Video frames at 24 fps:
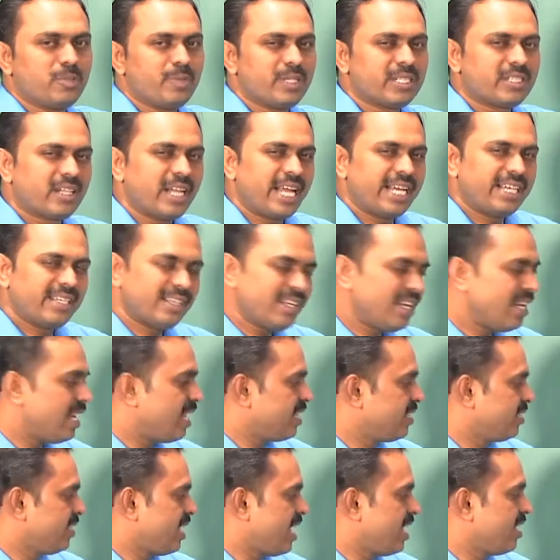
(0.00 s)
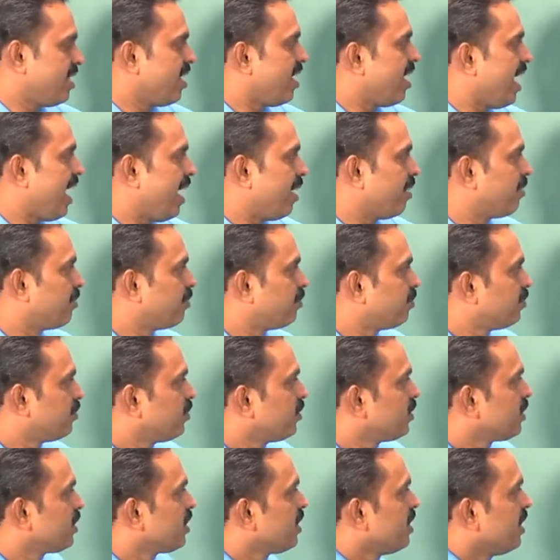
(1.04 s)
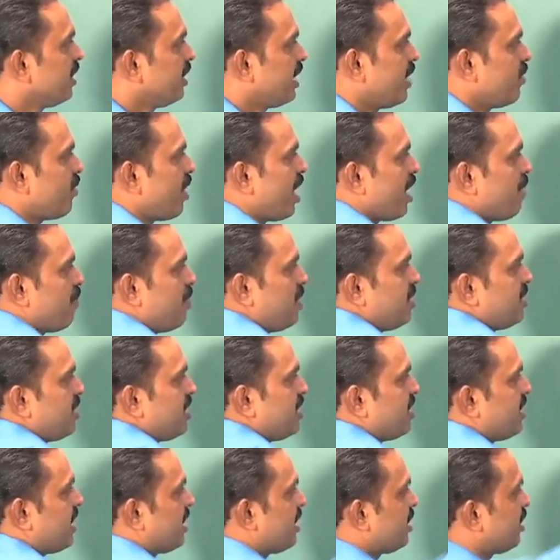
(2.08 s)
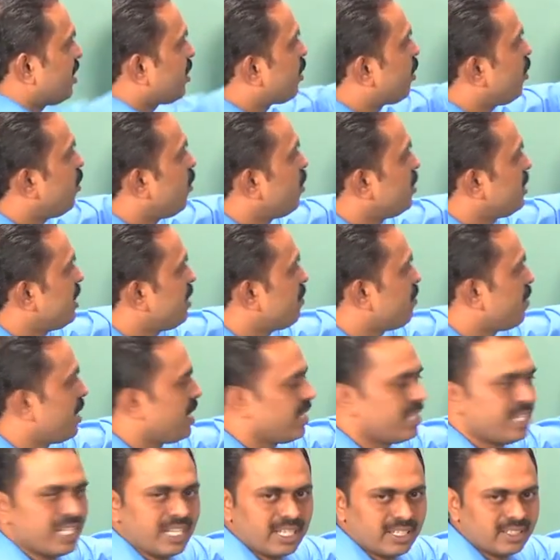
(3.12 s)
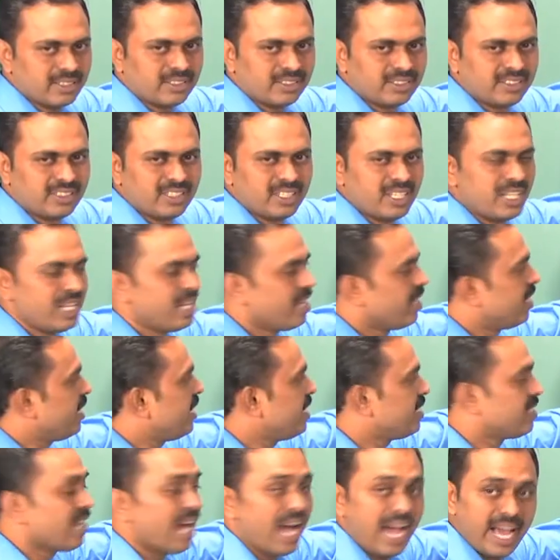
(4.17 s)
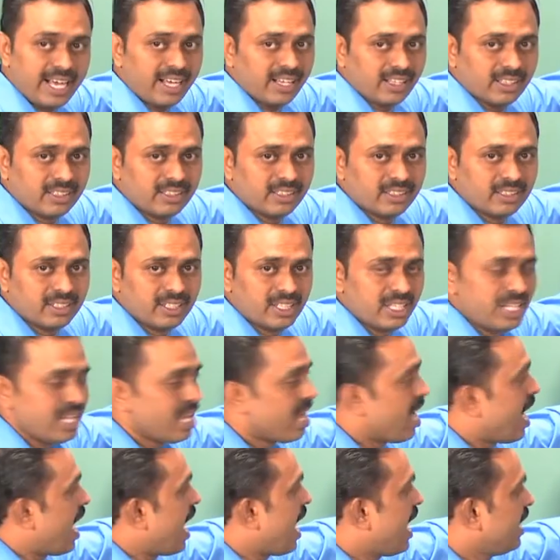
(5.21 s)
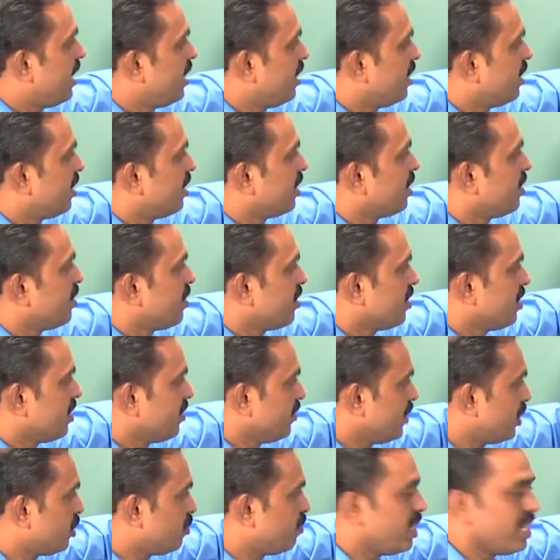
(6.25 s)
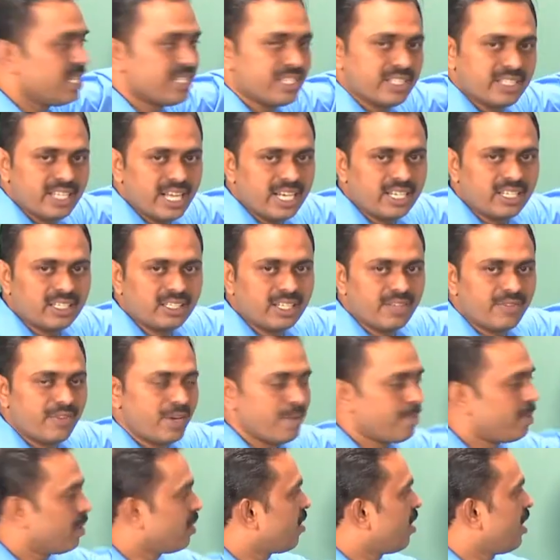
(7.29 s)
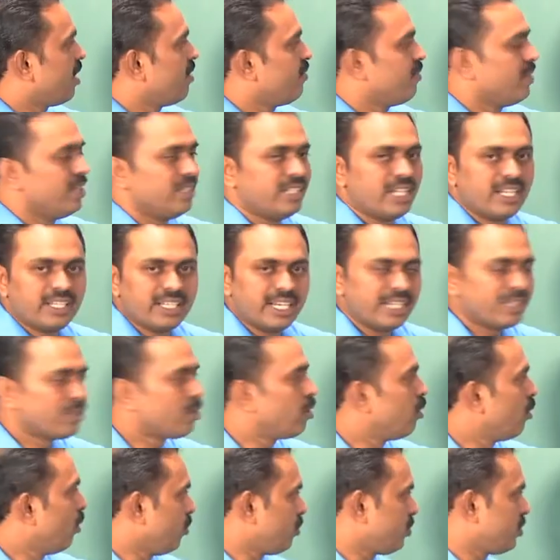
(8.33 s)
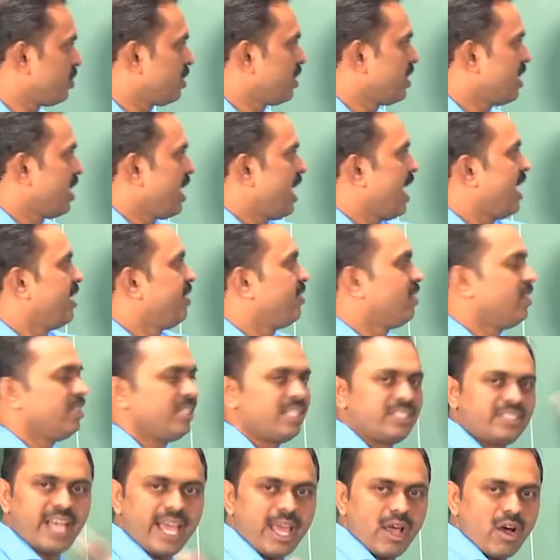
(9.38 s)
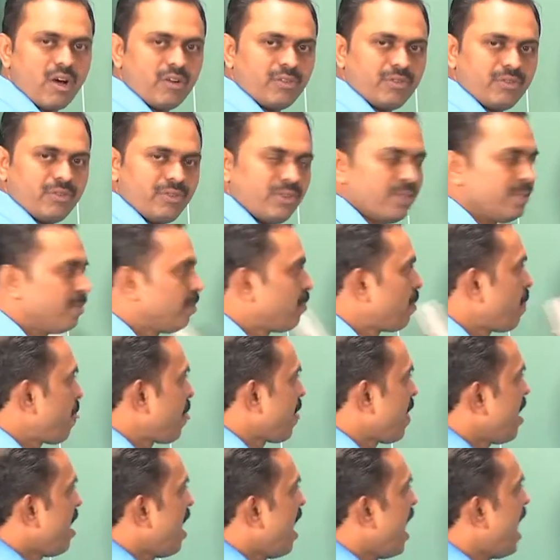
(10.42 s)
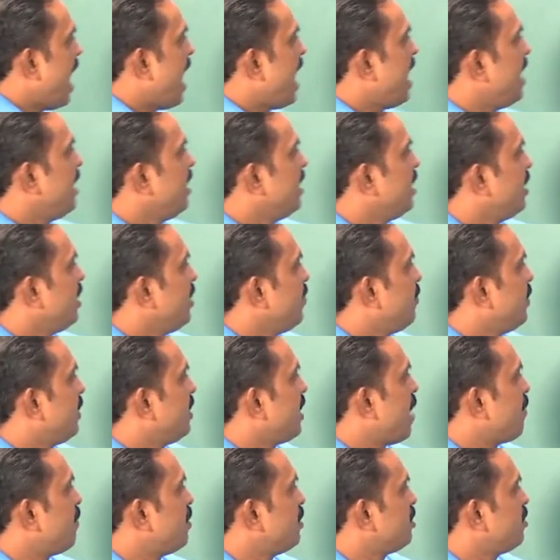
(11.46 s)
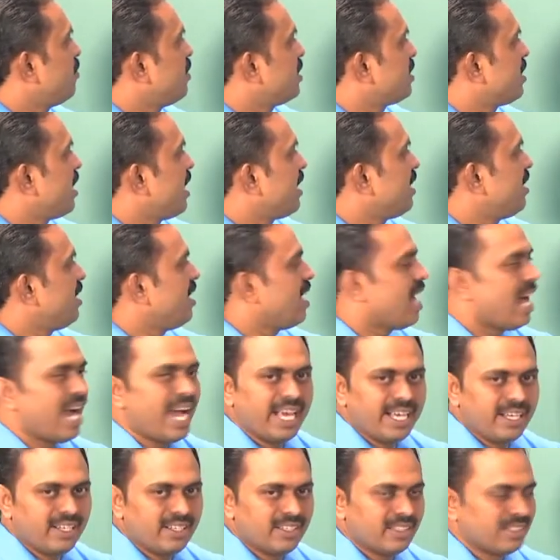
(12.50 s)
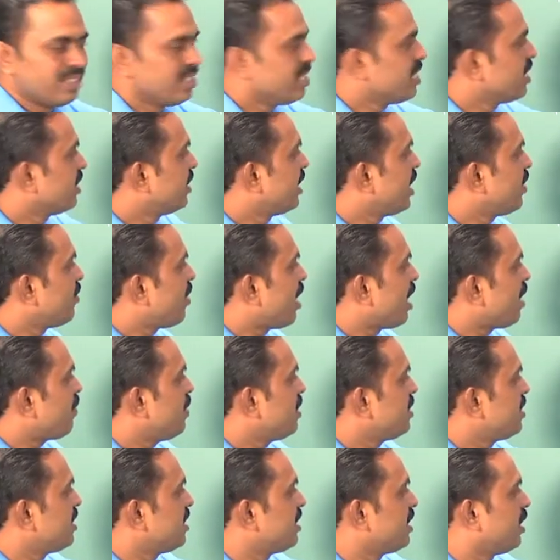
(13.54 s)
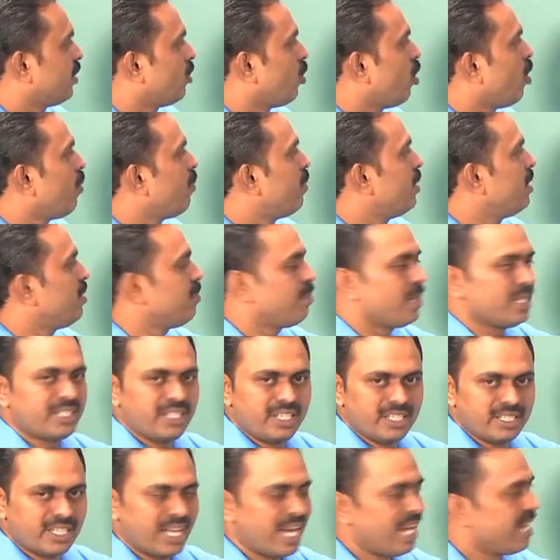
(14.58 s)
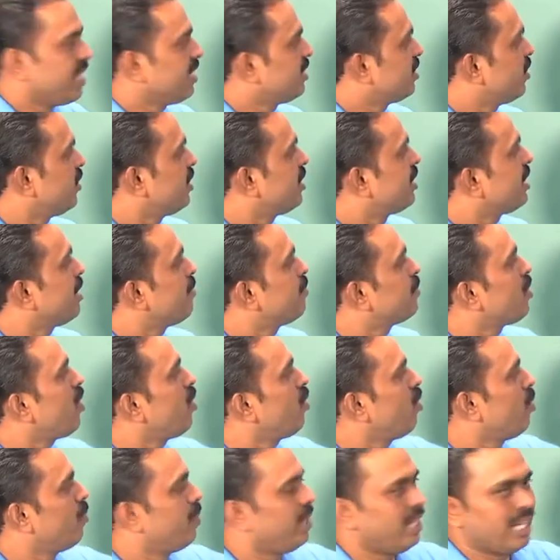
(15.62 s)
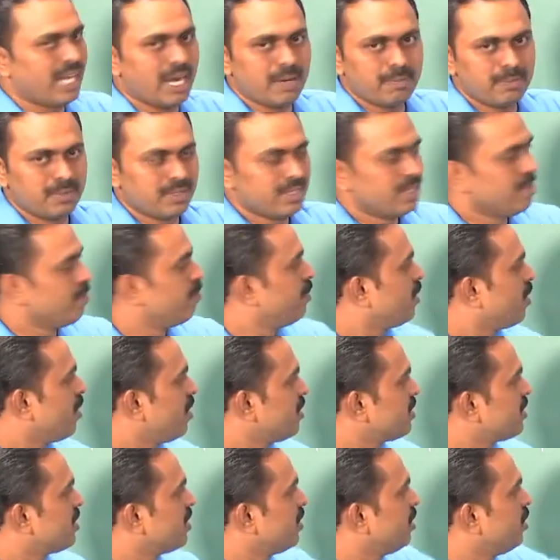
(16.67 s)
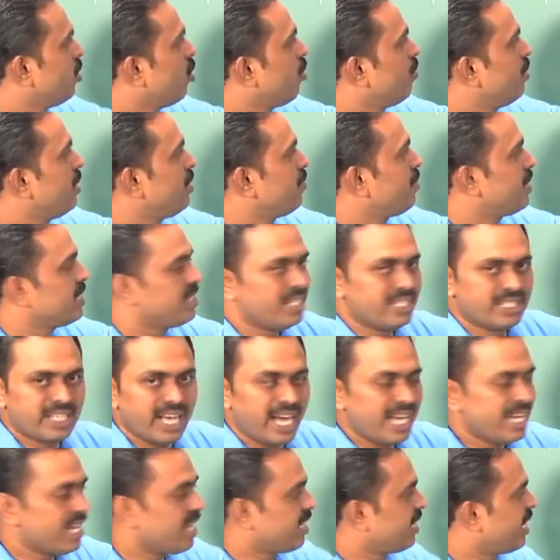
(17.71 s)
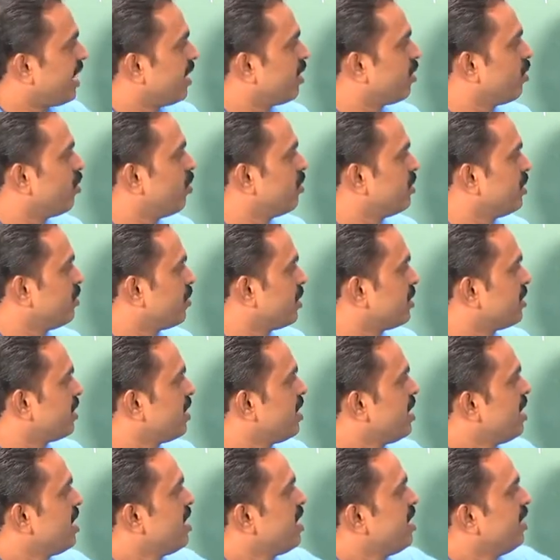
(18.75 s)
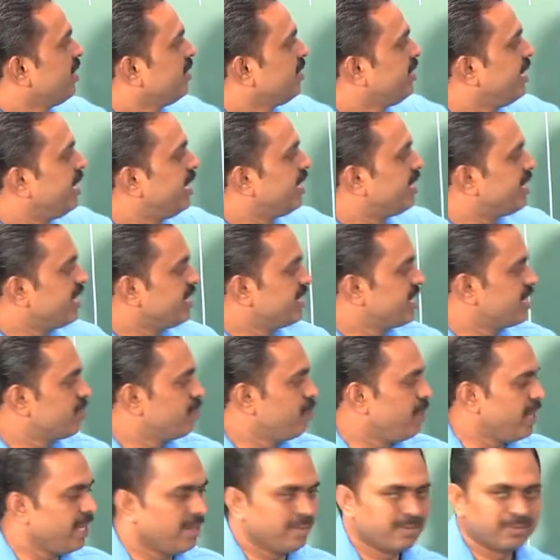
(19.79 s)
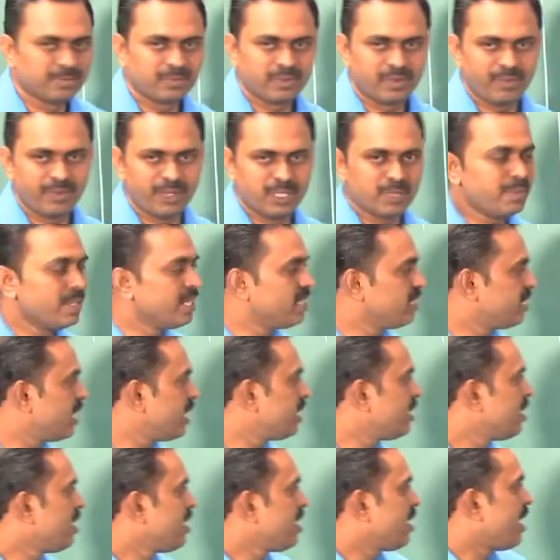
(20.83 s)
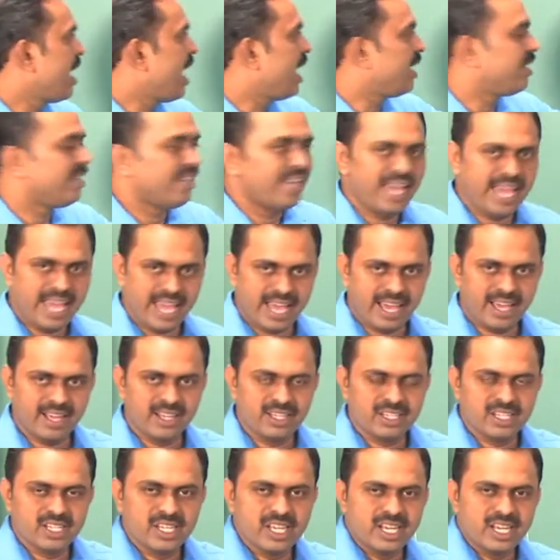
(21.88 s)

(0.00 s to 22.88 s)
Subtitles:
to be slightly less than A, then what happens is that the closing pressure is high, and which means that the vapor column will then get closed and it will die off. And if it happens to be slightly high, then what happens is that the opening pressure is high, so it keeps on opening up because the opening pressure is higher than closing pressure till it reaches B, which means that at A